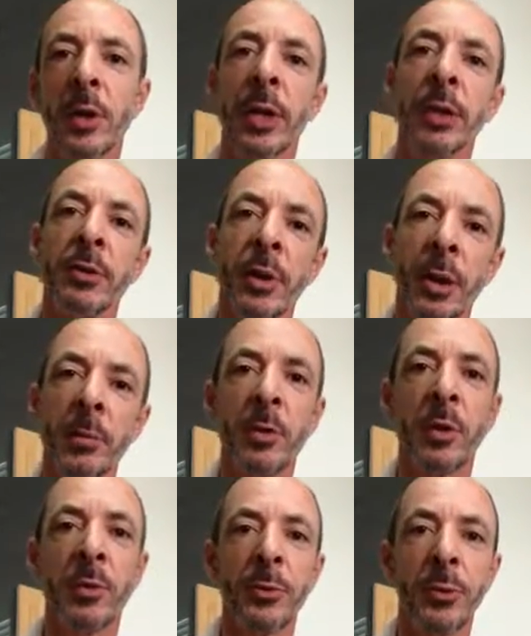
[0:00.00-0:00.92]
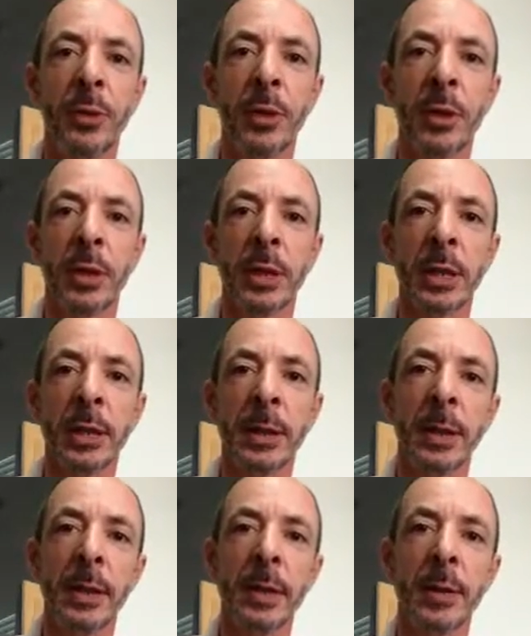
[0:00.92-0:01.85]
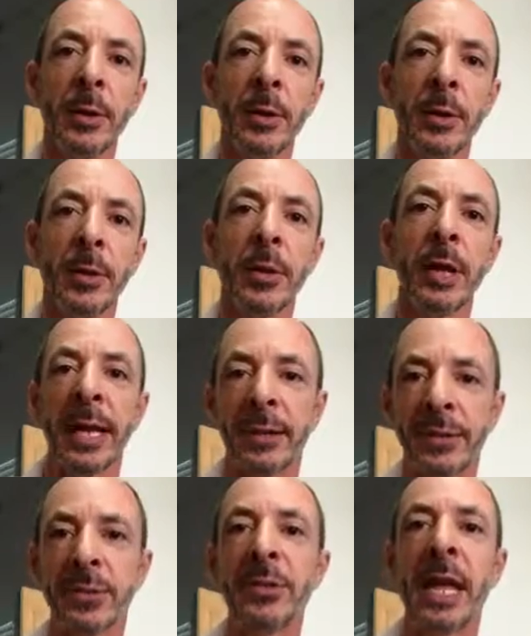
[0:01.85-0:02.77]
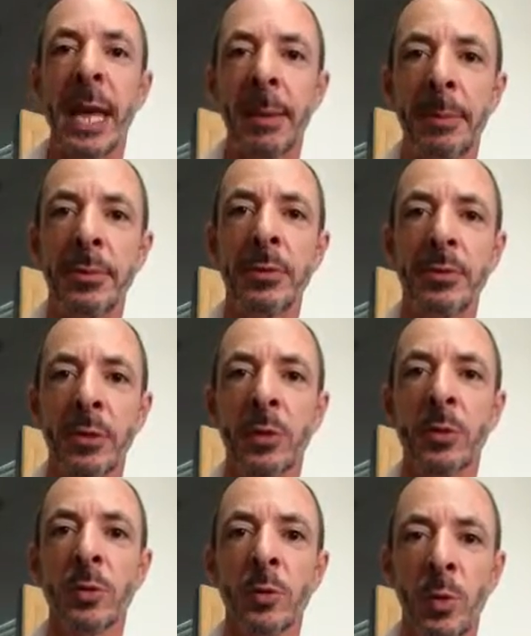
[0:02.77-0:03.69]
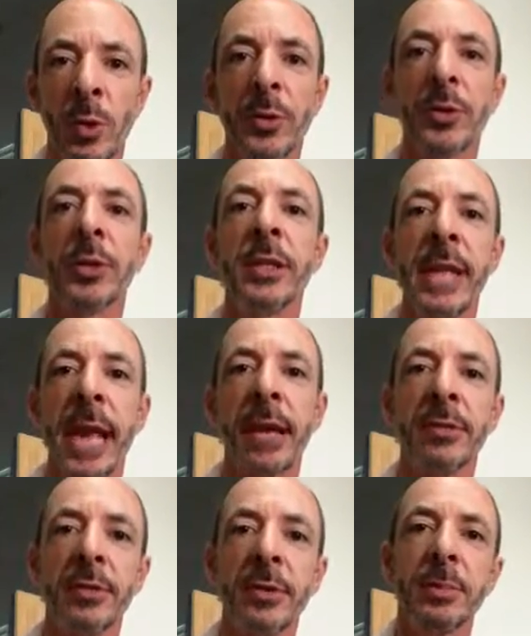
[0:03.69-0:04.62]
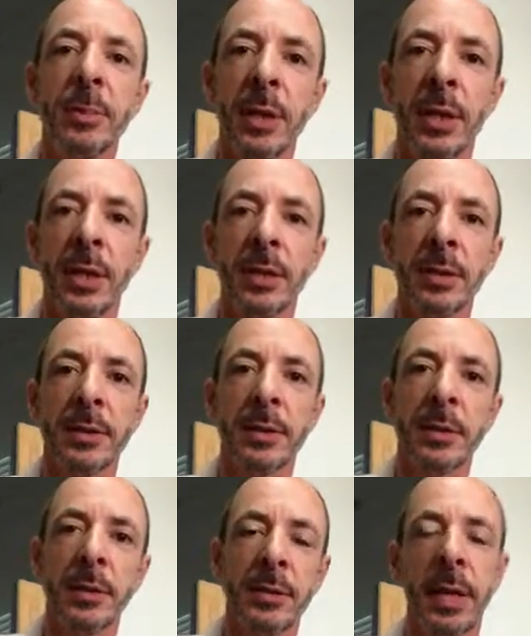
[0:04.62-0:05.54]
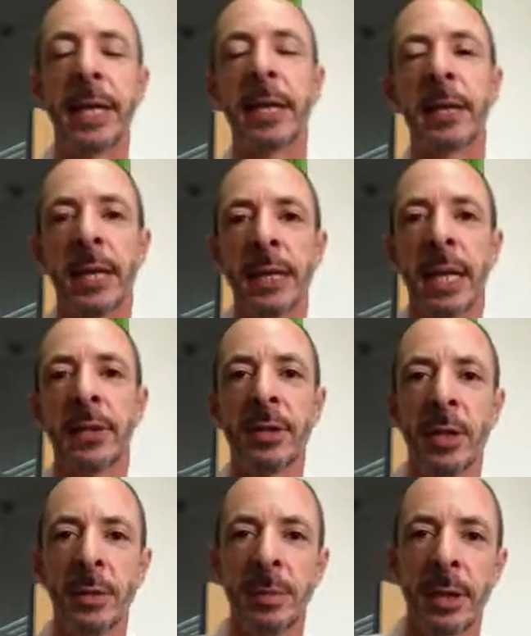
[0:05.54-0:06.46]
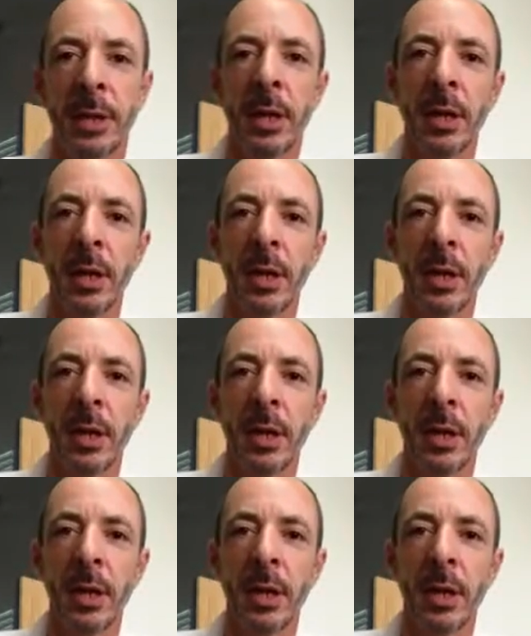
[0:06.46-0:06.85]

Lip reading: in terms of the next steps, so what's the next part to take? And then that's helping